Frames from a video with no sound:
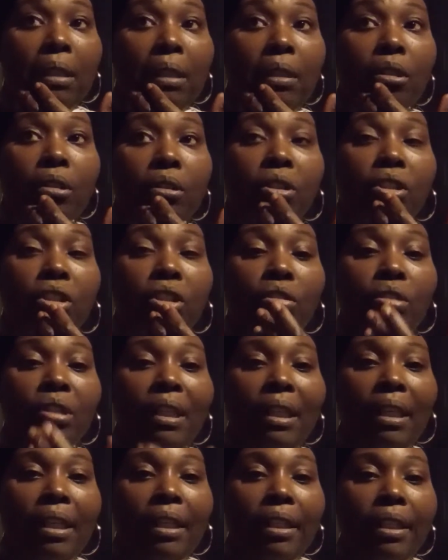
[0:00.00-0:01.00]
So
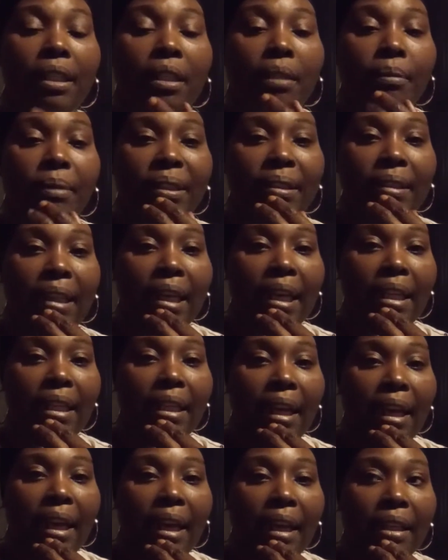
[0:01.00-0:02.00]
then he was saying
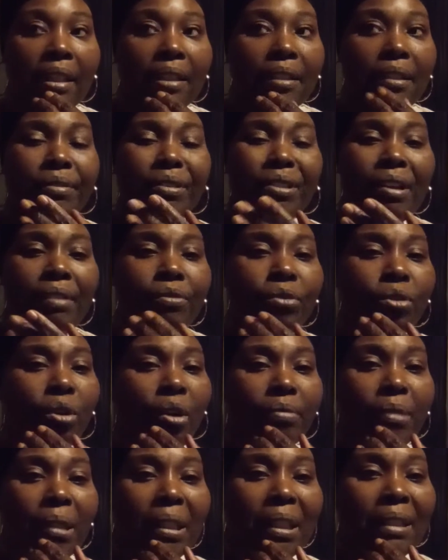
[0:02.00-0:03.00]
that, because every time you go
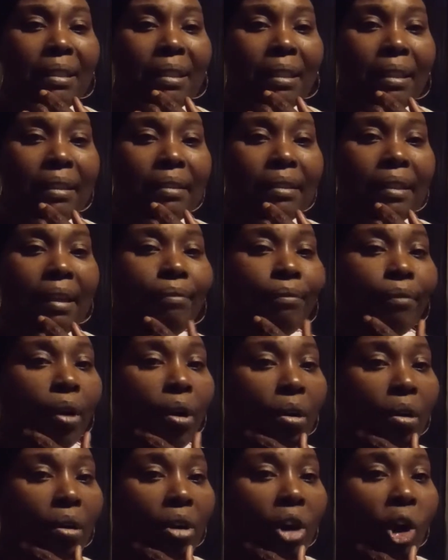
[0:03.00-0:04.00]
up there, they say something
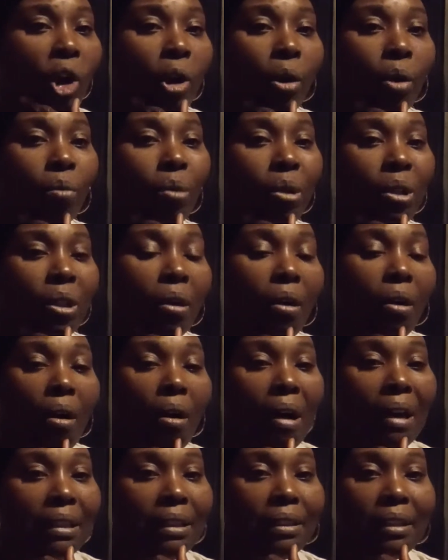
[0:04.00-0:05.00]
wrong with the
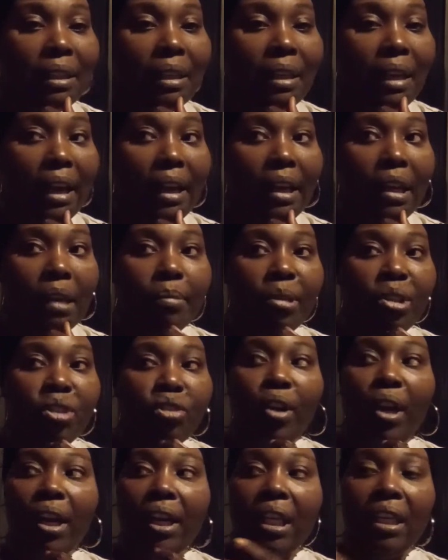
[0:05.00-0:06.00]
car and this and that and be
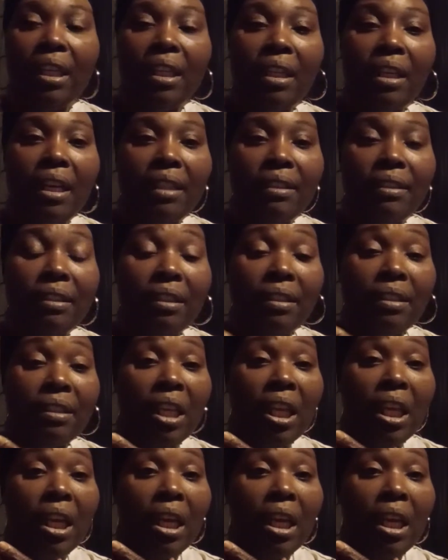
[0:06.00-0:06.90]
trying to get us because